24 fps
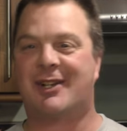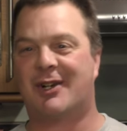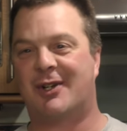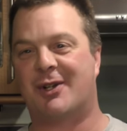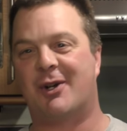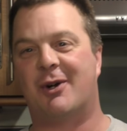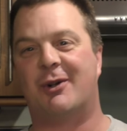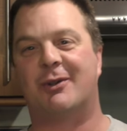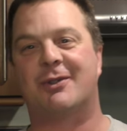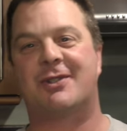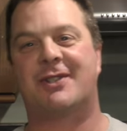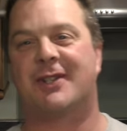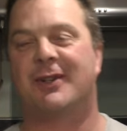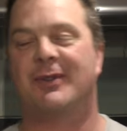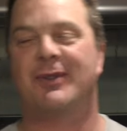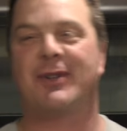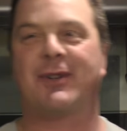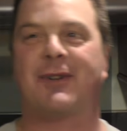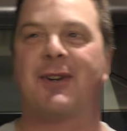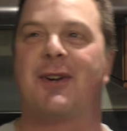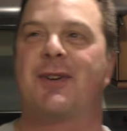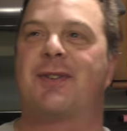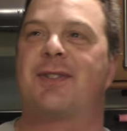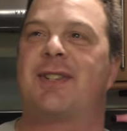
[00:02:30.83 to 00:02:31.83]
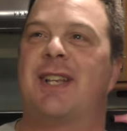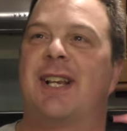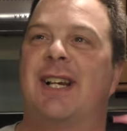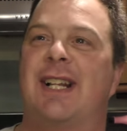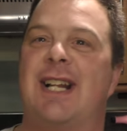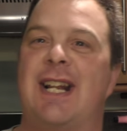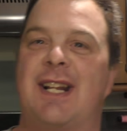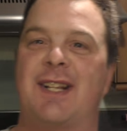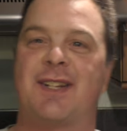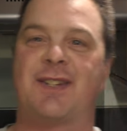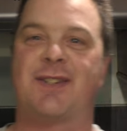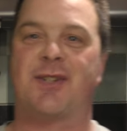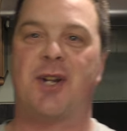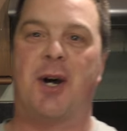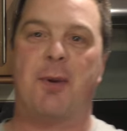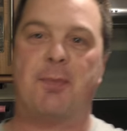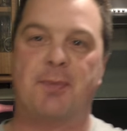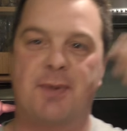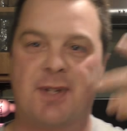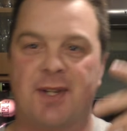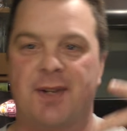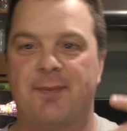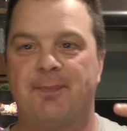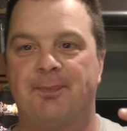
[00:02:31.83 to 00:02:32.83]
kind of whole Stone the Crows thing and then I
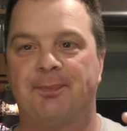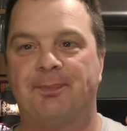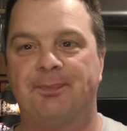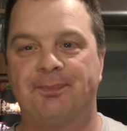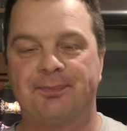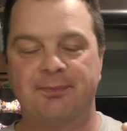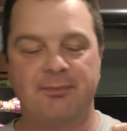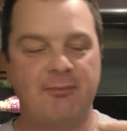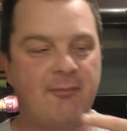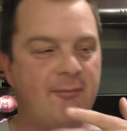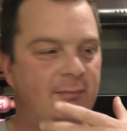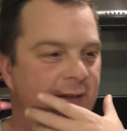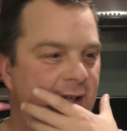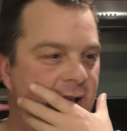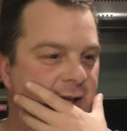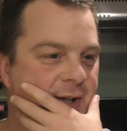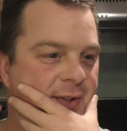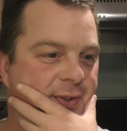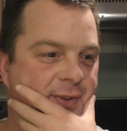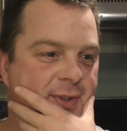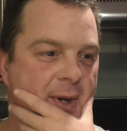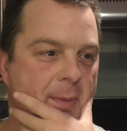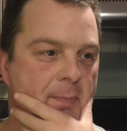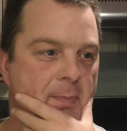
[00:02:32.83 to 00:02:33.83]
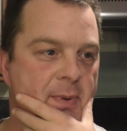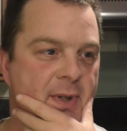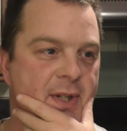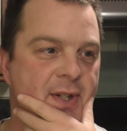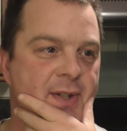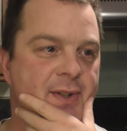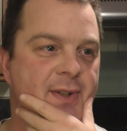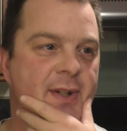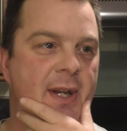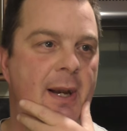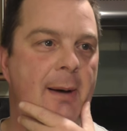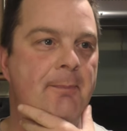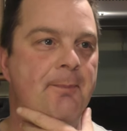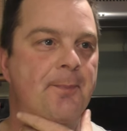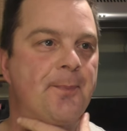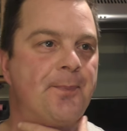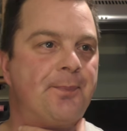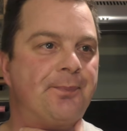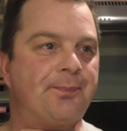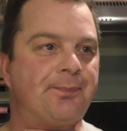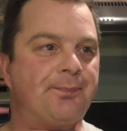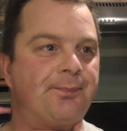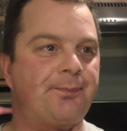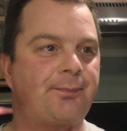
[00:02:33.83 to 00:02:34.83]
stopped. I stopped because
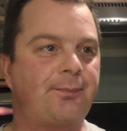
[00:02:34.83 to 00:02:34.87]
um,